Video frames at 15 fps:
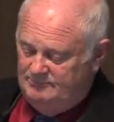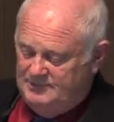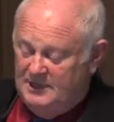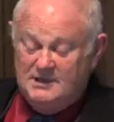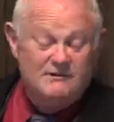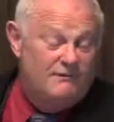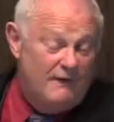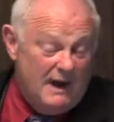
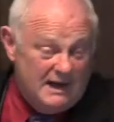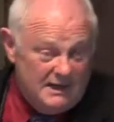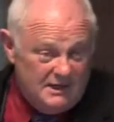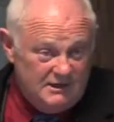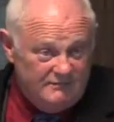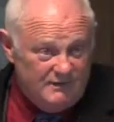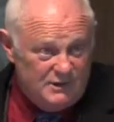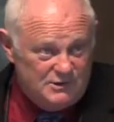dignified
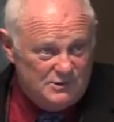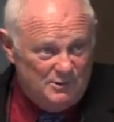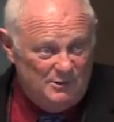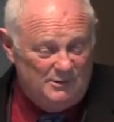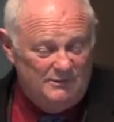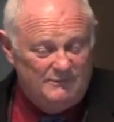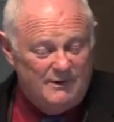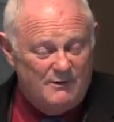
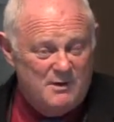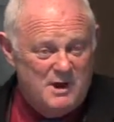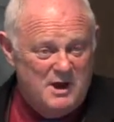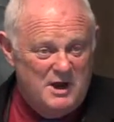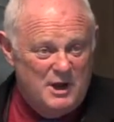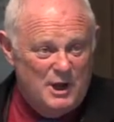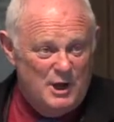individual, a very